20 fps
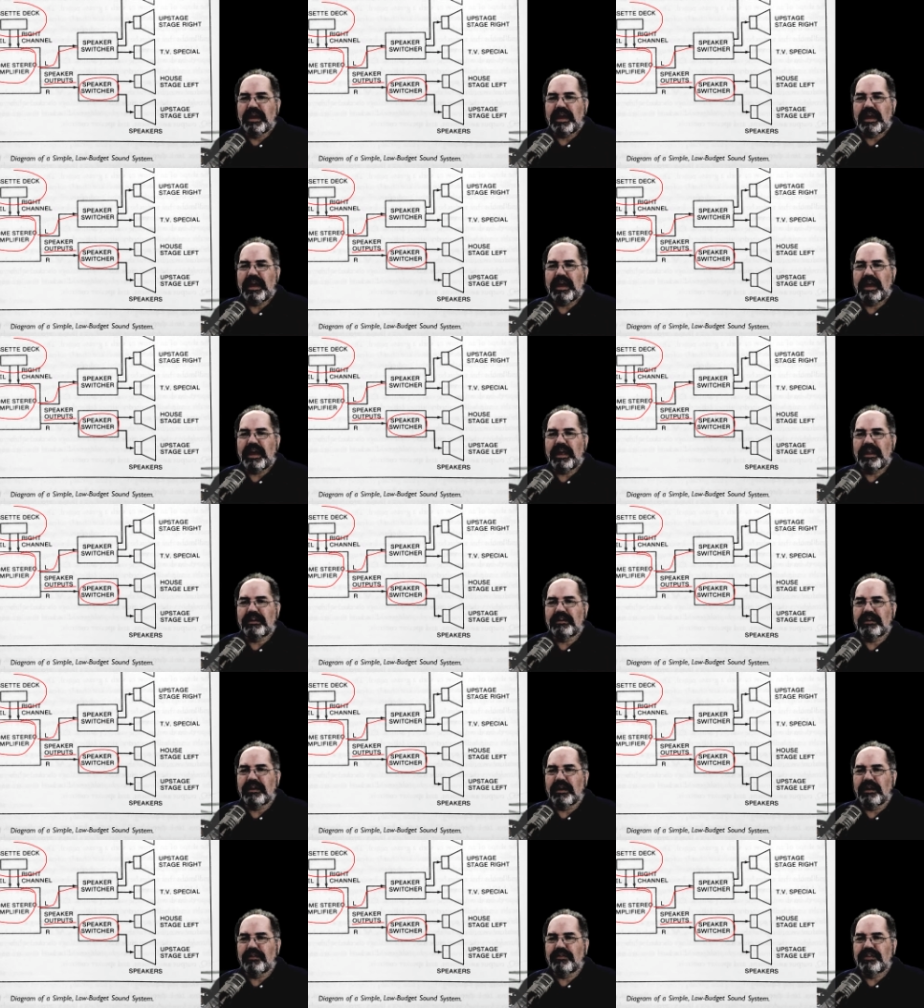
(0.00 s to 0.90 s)
And
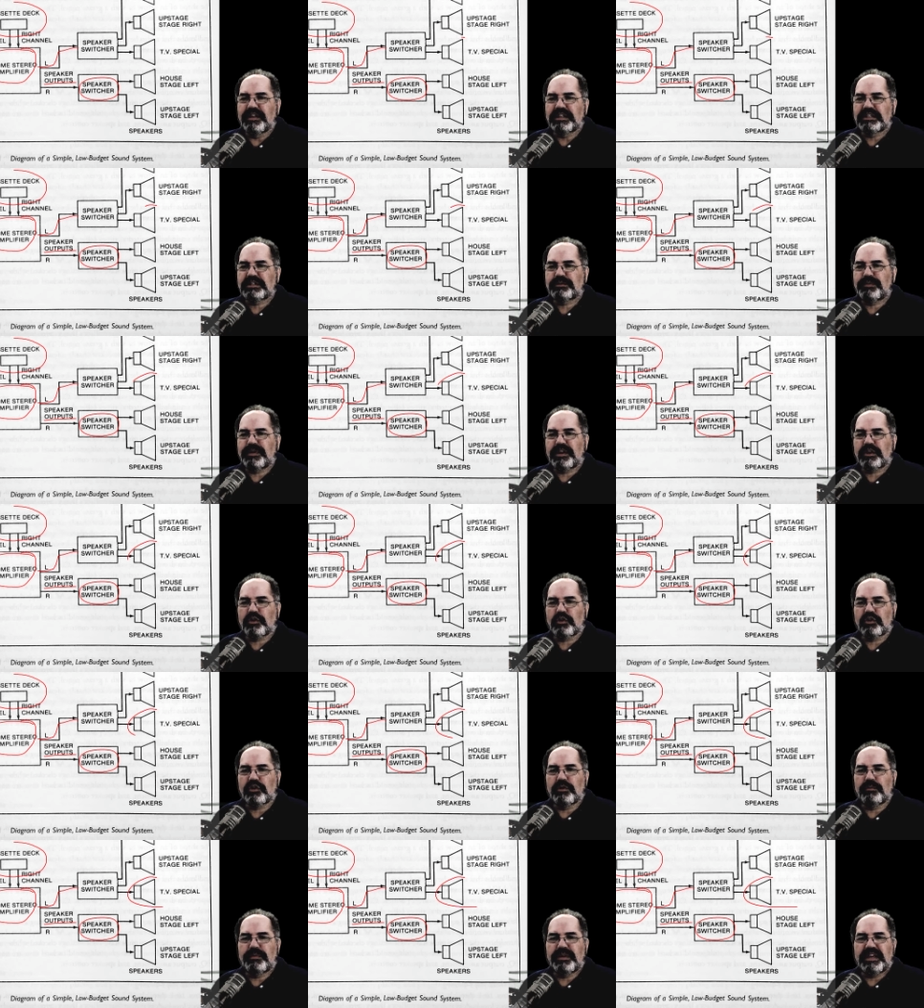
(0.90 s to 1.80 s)
this speaker
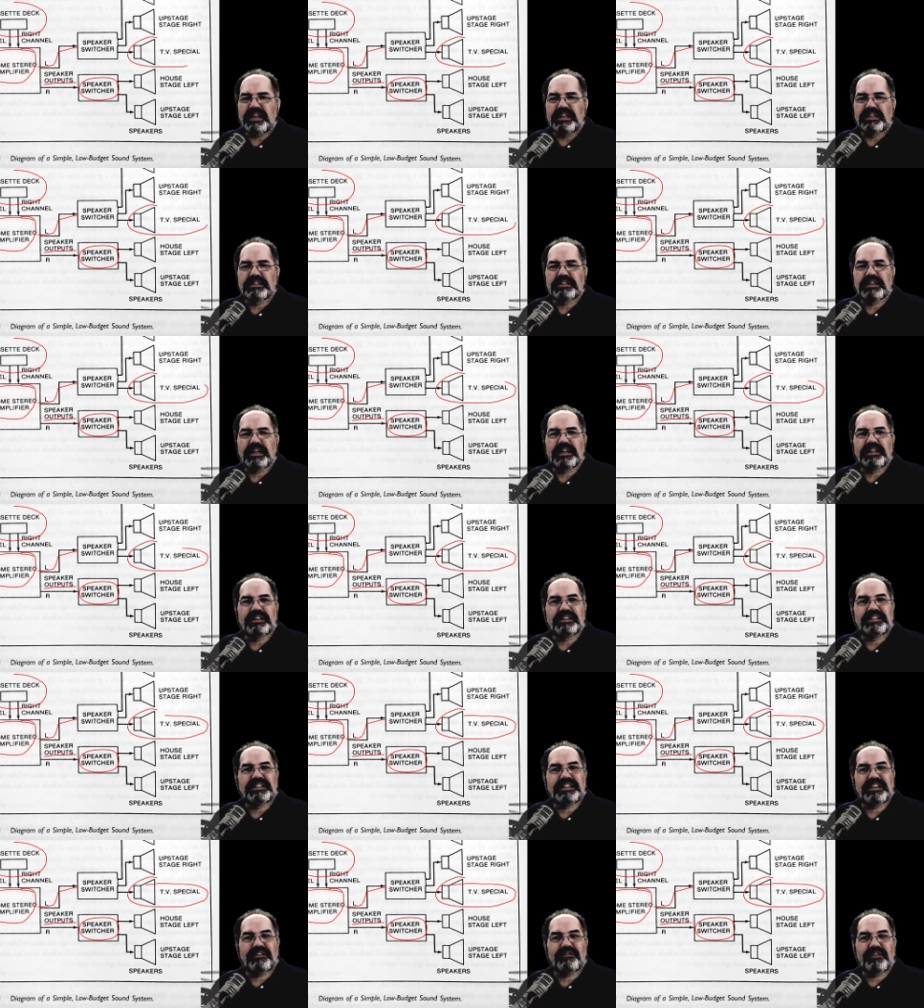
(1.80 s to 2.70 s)
could be inside the
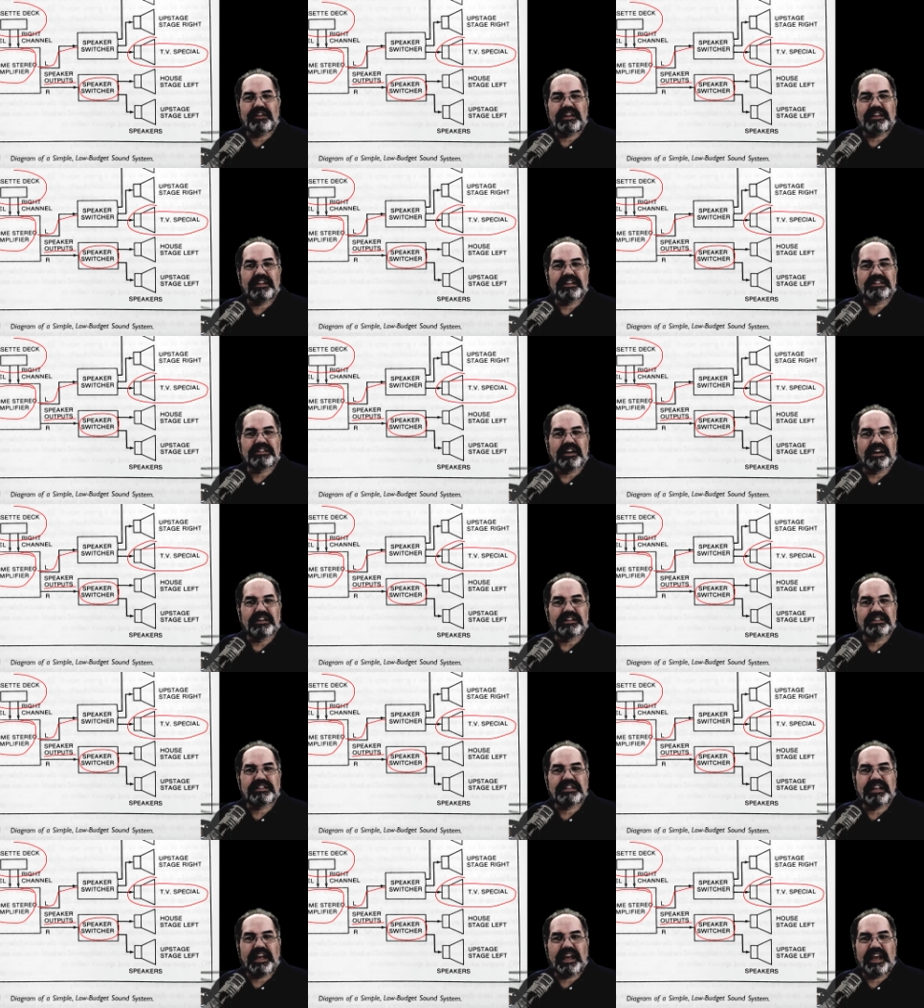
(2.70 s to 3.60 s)
TV that's on
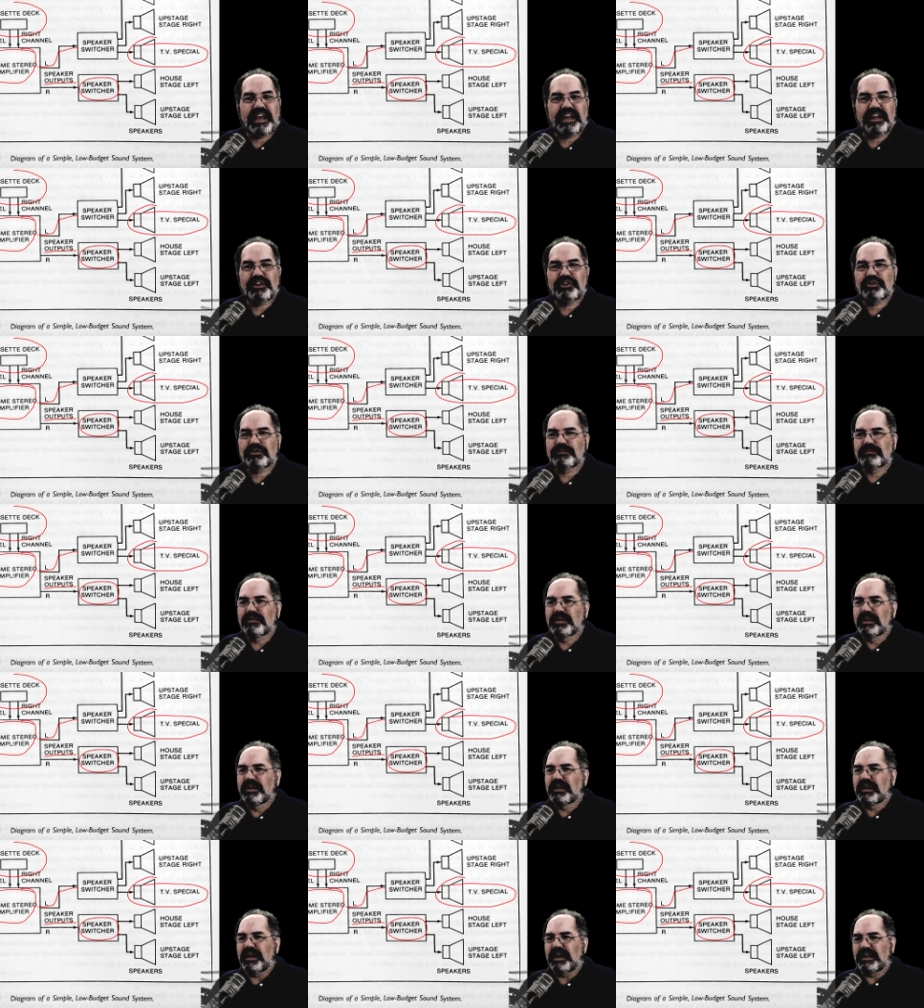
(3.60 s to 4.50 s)
stage,
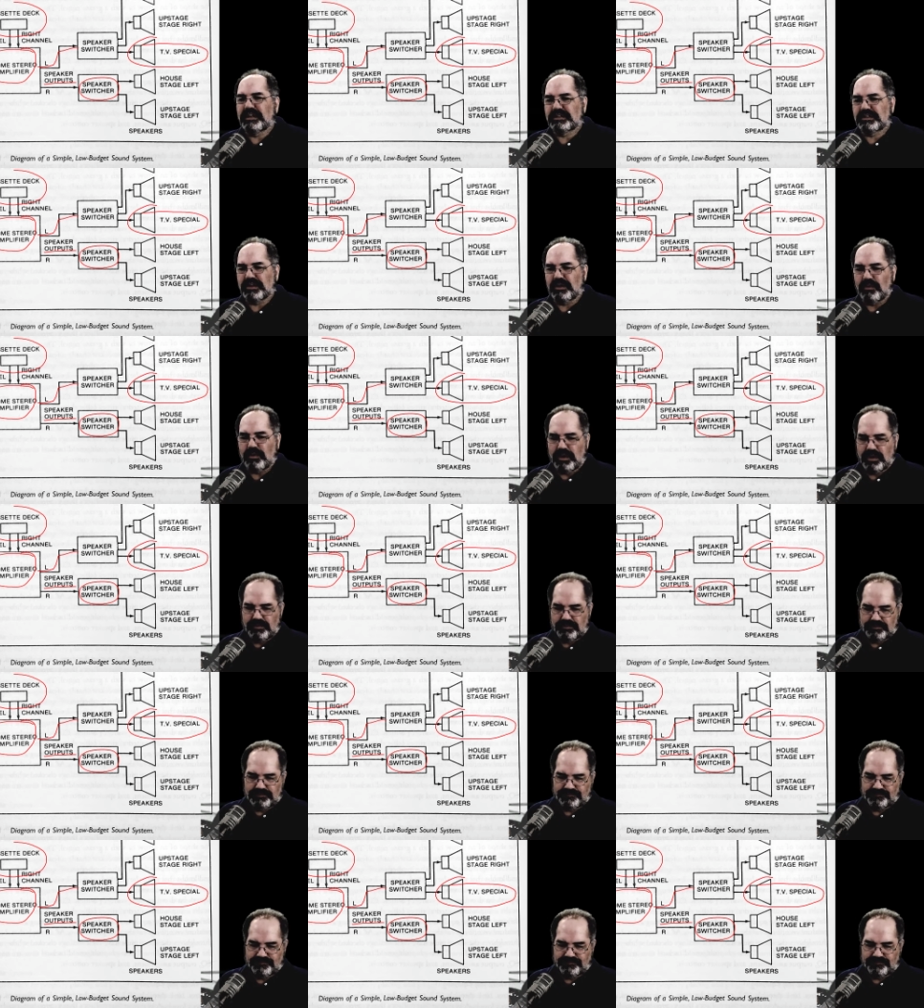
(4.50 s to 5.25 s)
and so on.